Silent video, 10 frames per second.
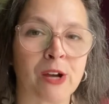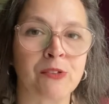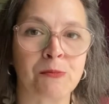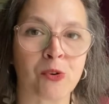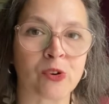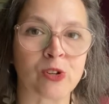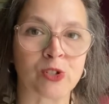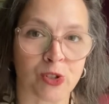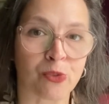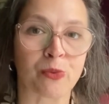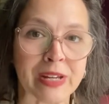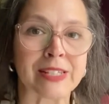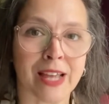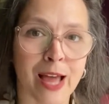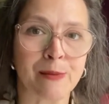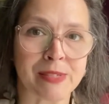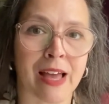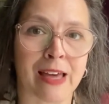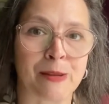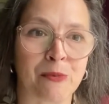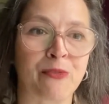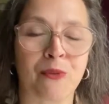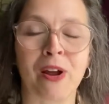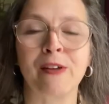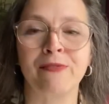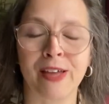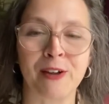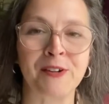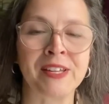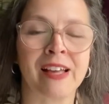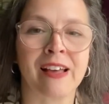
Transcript: the borders 3 times on it before I found